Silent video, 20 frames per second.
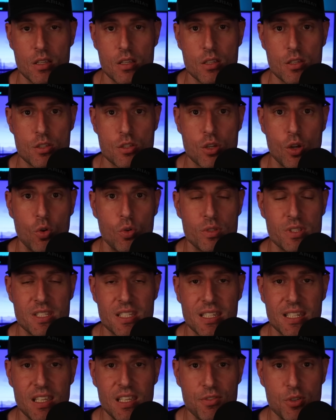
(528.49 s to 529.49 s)
So, to
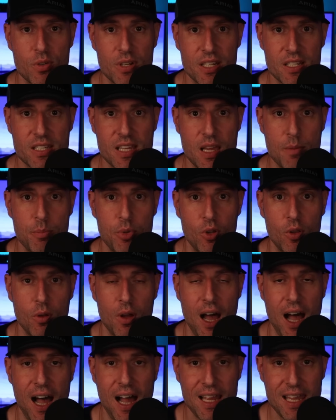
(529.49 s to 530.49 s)
give you an example,
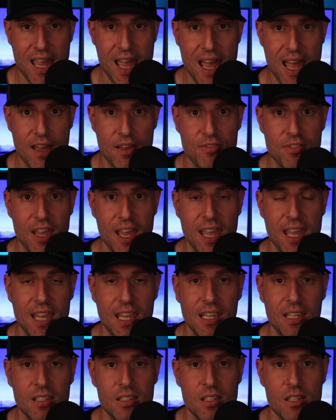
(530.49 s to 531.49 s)
I have
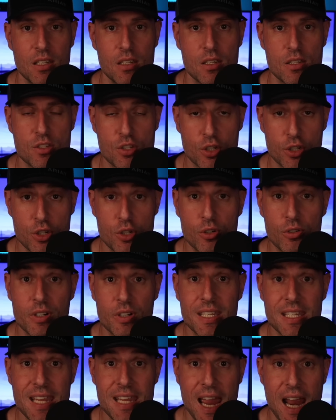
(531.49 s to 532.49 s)
a security
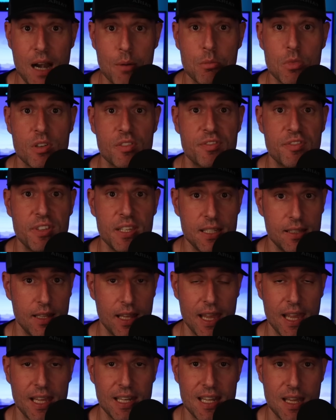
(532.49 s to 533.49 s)
camera
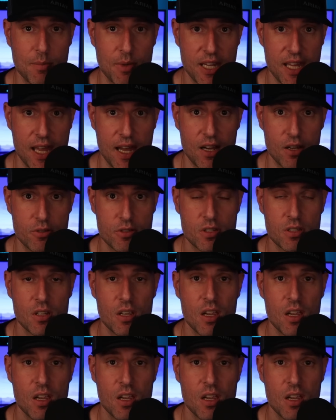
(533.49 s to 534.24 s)
VLAN at my house